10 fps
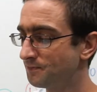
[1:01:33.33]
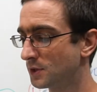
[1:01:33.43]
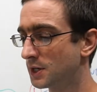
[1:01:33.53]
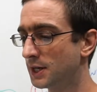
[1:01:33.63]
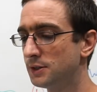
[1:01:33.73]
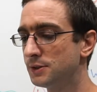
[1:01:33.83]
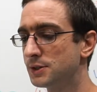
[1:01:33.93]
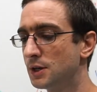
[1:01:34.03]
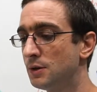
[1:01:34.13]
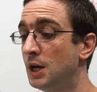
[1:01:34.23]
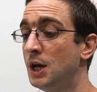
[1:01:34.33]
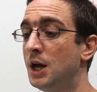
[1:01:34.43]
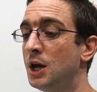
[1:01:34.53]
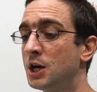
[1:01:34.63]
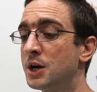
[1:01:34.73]
Okay, so
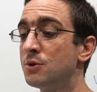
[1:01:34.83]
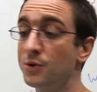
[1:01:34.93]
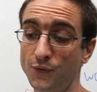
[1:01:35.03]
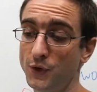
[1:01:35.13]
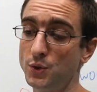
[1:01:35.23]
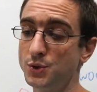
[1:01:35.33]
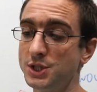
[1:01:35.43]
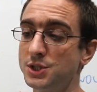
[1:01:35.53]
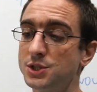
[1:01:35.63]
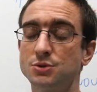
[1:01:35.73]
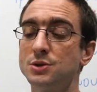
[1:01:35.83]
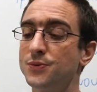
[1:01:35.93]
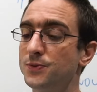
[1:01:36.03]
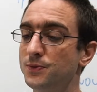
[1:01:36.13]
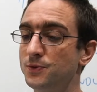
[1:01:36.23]
gunner refuses
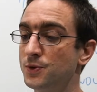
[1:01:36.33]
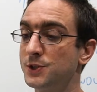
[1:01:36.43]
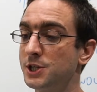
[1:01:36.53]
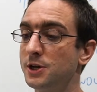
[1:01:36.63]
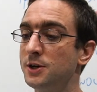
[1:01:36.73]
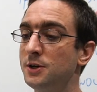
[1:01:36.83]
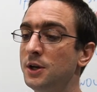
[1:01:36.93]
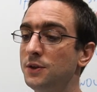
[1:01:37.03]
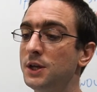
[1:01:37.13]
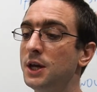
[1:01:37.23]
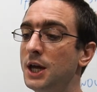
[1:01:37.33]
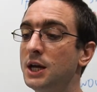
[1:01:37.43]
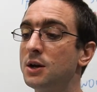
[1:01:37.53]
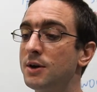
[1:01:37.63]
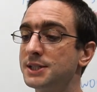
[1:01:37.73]
to return the
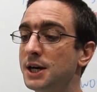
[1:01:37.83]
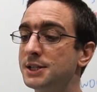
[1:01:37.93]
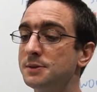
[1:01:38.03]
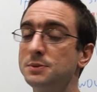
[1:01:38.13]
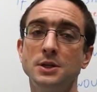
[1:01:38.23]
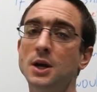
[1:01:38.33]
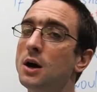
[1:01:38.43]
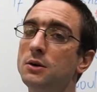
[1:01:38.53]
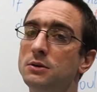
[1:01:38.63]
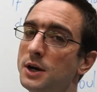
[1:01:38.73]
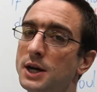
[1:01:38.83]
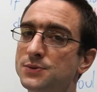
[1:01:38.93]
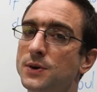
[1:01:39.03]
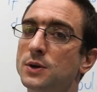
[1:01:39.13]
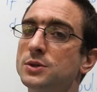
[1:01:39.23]
incorrect items. No, that's
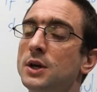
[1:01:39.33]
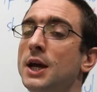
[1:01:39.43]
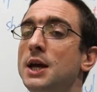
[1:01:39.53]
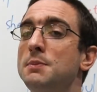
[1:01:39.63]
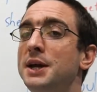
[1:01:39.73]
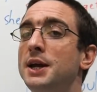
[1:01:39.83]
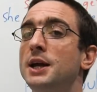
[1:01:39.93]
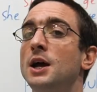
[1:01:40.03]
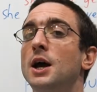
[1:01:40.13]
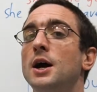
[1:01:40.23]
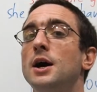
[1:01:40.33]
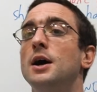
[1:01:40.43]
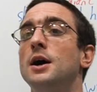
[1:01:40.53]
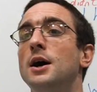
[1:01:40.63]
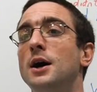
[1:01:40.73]
false. He made
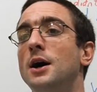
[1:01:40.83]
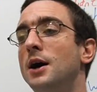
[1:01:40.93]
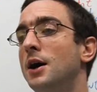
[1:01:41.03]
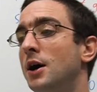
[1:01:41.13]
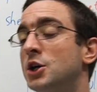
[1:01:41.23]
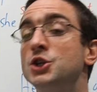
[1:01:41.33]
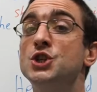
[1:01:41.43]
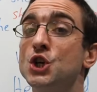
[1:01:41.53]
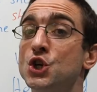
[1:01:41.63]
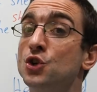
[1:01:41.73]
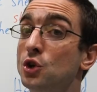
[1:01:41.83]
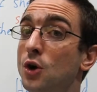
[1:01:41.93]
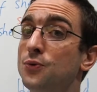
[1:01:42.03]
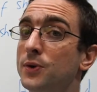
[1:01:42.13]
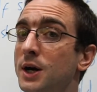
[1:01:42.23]
a conditional
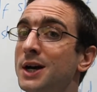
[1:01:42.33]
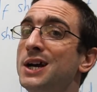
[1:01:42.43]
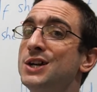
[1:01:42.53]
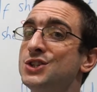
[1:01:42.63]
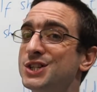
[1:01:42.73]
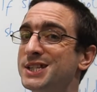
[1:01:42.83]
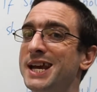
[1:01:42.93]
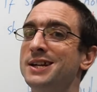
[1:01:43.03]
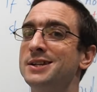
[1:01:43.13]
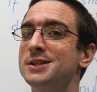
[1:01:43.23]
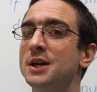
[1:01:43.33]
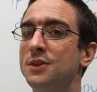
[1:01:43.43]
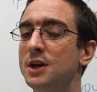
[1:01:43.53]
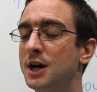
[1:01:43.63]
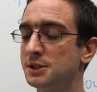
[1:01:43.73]
offer to send
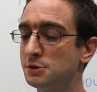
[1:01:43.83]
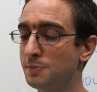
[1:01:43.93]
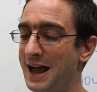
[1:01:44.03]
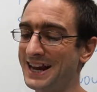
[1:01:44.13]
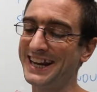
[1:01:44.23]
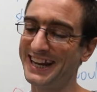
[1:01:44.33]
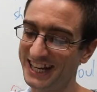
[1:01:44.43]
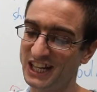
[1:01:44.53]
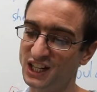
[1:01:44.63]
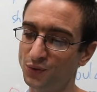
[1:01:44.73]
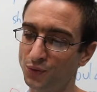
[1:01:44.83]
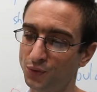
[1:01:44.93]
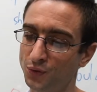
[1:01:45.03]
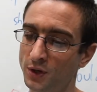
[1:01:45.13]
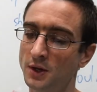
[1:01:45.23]
the items back
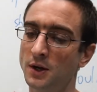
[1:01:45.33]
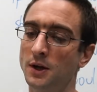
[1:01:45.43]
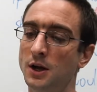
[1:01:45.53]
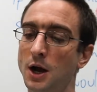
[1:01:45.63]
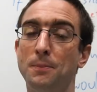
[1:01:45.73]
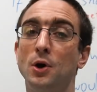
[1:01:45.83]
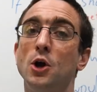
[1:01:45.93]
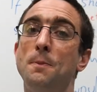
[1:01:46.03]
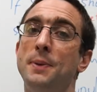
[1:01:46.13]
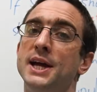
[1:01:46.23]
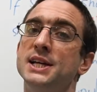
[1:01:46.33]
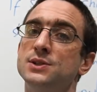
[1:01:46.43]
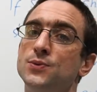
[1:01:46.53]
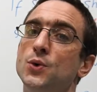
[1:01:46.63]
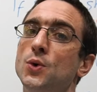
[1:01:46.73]
if Apollo pays
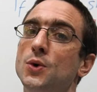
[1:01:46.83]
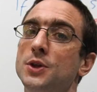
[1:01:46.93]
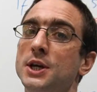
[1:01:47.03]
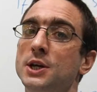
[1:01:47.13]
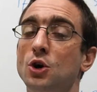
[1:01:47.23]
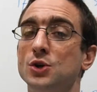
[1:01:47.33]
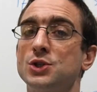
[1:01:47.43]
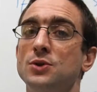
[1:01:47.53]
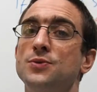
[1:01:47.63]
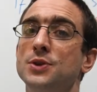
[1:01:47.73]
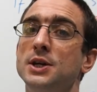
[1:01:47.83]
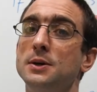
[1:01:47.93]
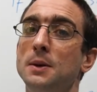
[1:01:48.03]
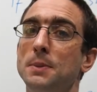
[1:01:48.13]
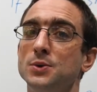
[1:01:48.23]
for the cost of
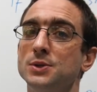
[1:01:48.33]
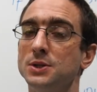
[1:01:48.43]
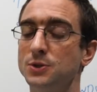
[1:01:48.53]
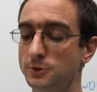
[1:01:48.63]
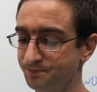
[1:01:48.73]
the postage.